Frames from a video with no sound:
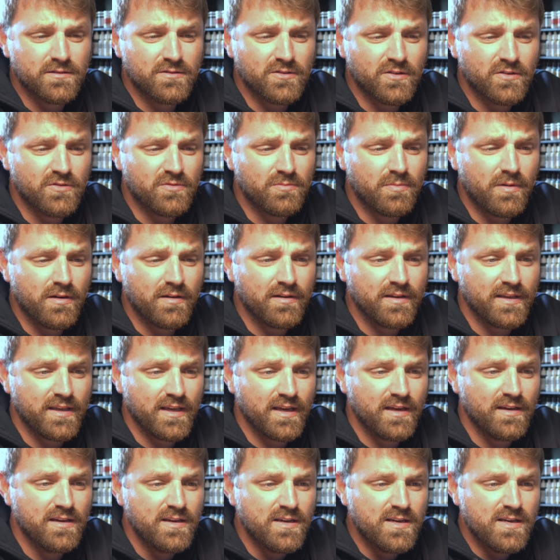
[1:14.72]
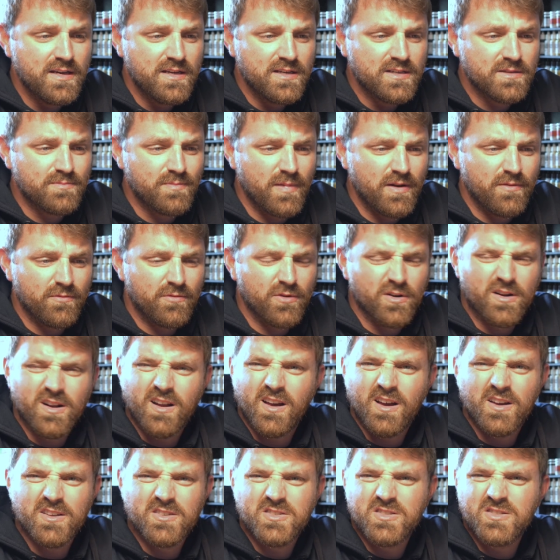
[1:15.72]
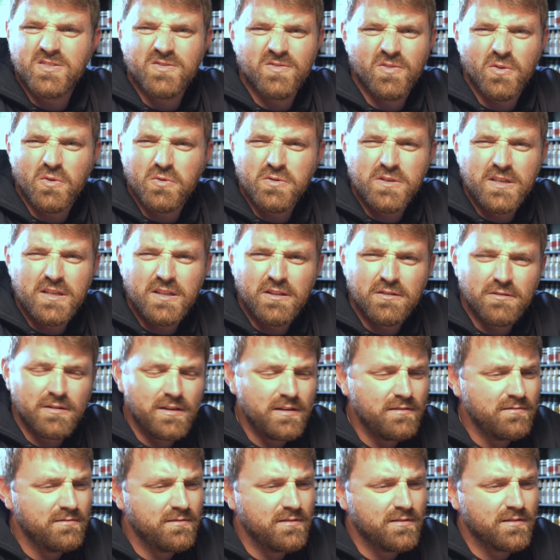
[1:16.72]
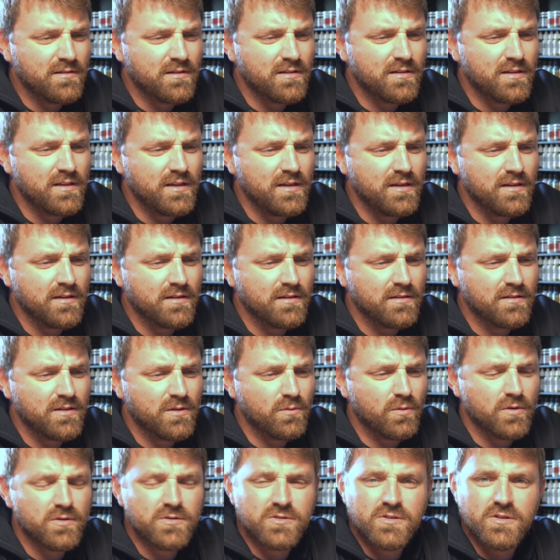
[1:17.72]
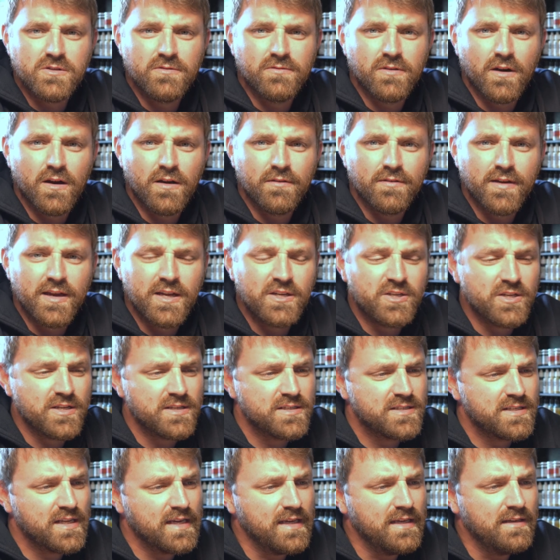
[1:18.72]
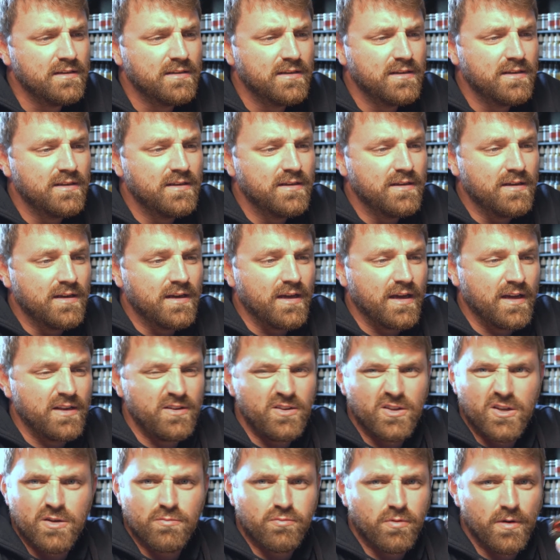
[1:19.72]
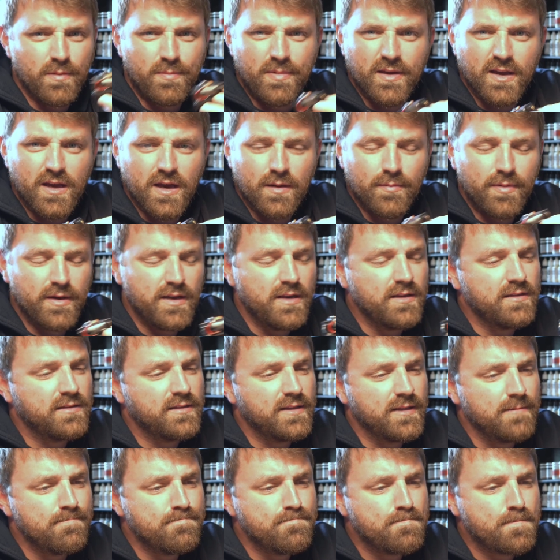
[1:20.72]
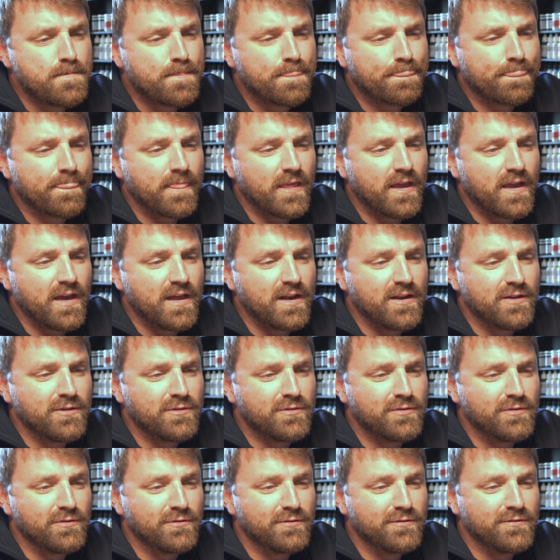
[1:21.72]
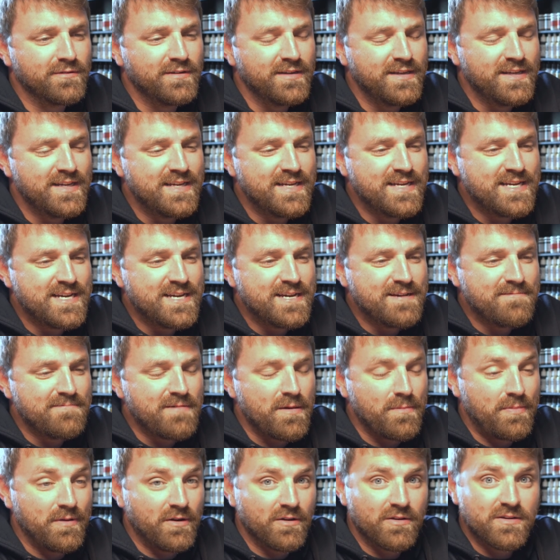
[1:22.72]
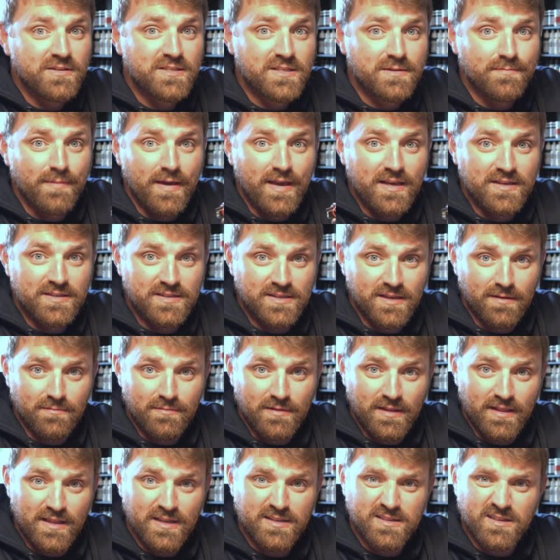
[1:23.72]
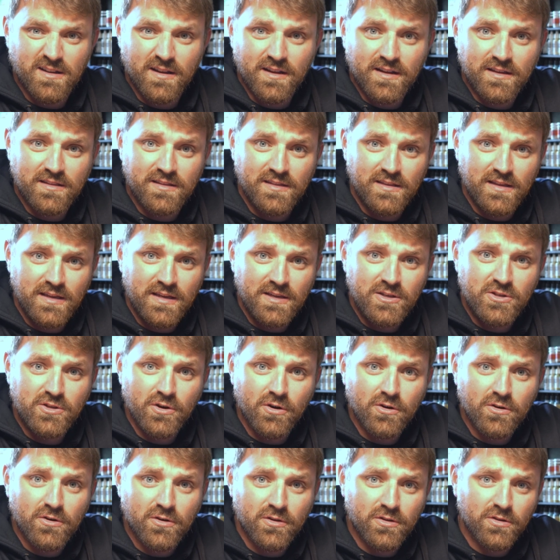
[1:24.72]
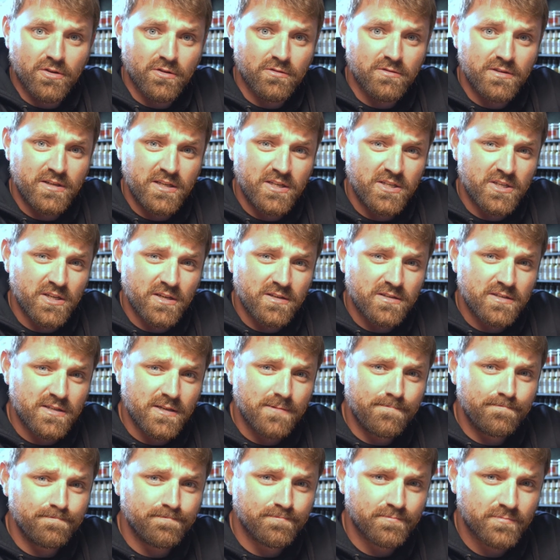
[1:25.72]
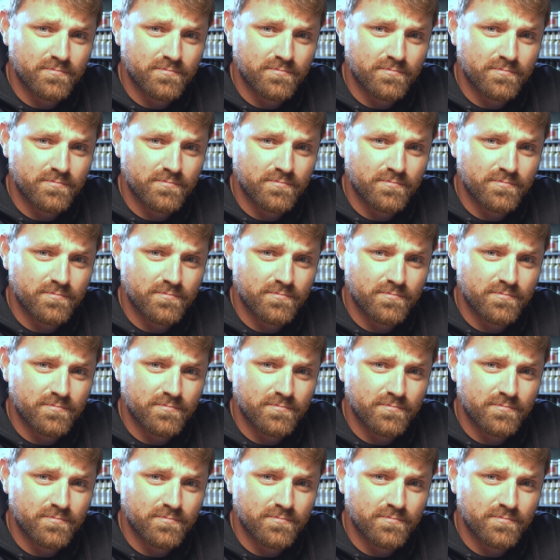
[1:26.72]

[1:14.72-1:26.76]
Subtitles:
of buying it. It's meant for class 43, the 125 HST, and you could probably pick up anything. And I thought it'd be nice to make something that's like the Dock Authority shunter.